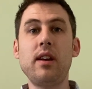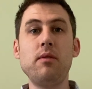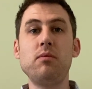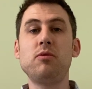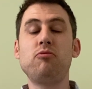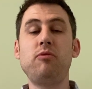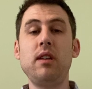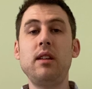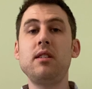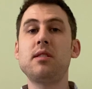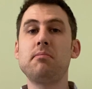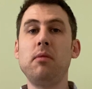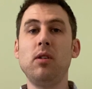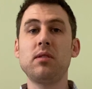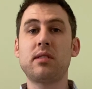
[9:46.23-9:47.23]
it was really
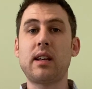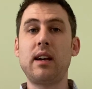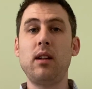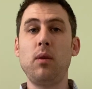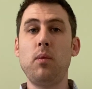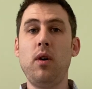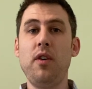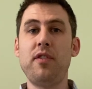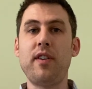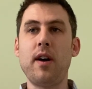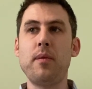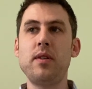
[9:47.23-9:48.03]
small-scale warfare,